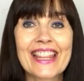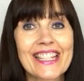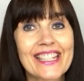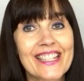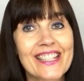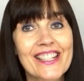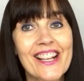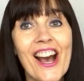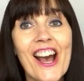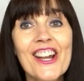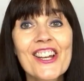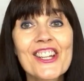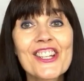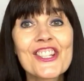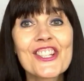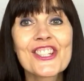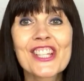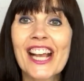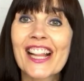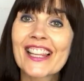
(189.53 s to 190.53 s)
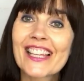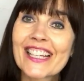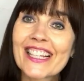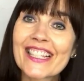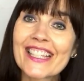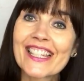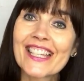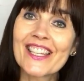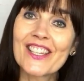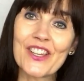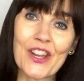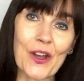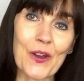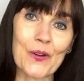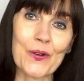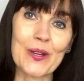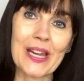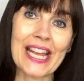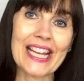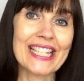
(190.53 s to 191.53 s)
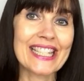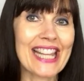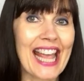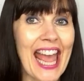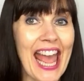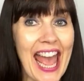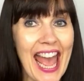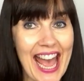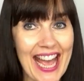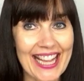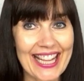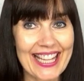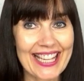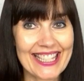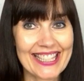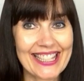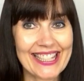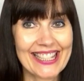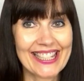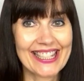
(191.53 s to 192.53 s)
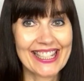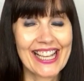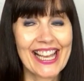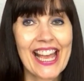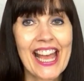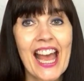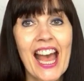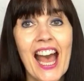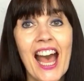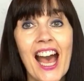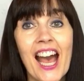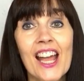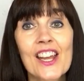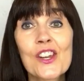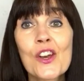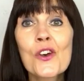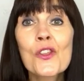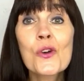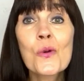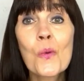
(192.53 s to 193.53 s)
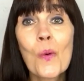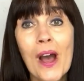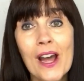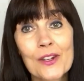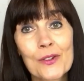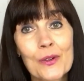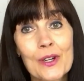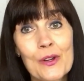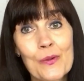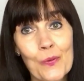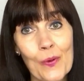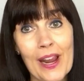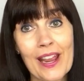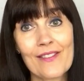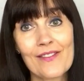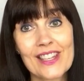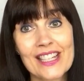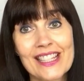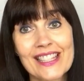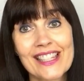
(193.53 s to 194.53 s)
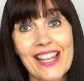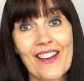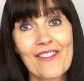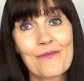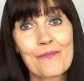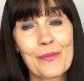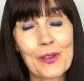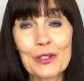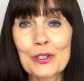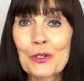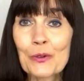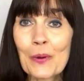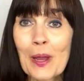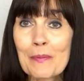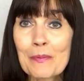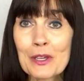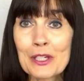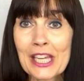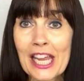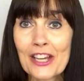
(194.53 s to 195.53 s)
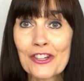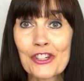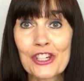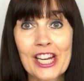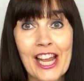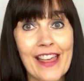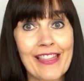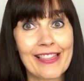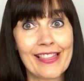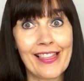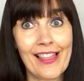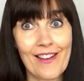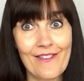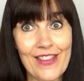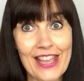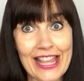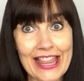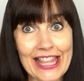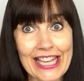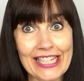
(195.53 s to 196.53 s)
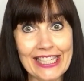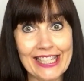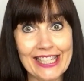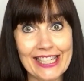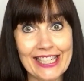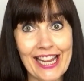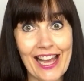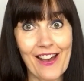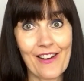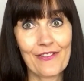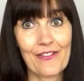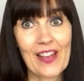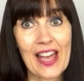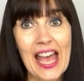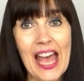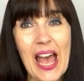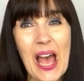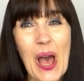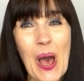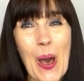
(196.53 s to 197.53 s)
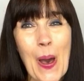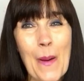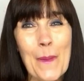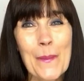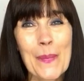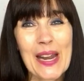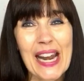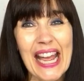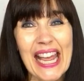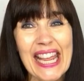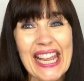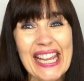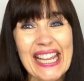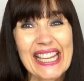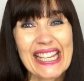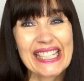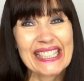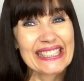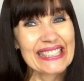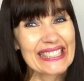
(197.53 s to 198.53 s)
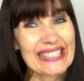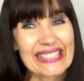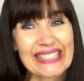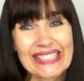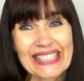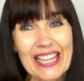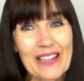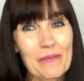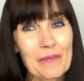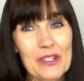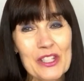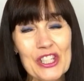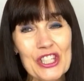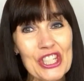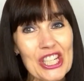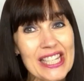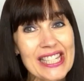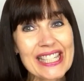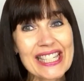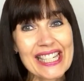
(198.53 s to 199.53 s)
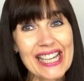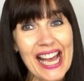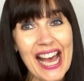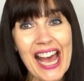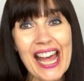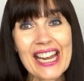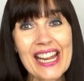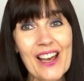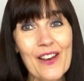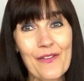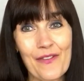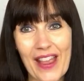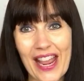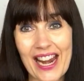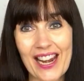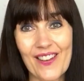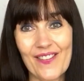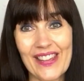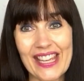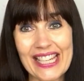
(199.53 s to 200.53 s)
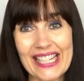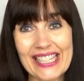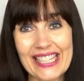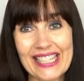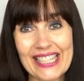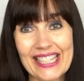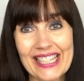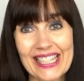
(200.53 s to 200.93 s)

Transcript: The Scottish delicacy known as haggis. I know the wandering ravens have built a reputation on loving this stuff, but I am just not a fan of it.